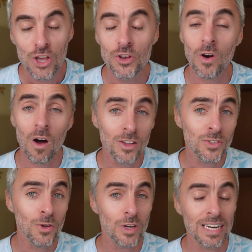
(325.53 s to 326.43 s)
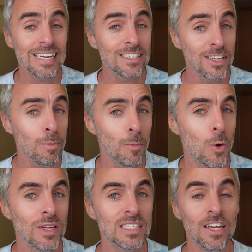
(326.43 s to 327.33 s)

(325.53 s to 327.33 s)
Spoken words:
You're also going to get double points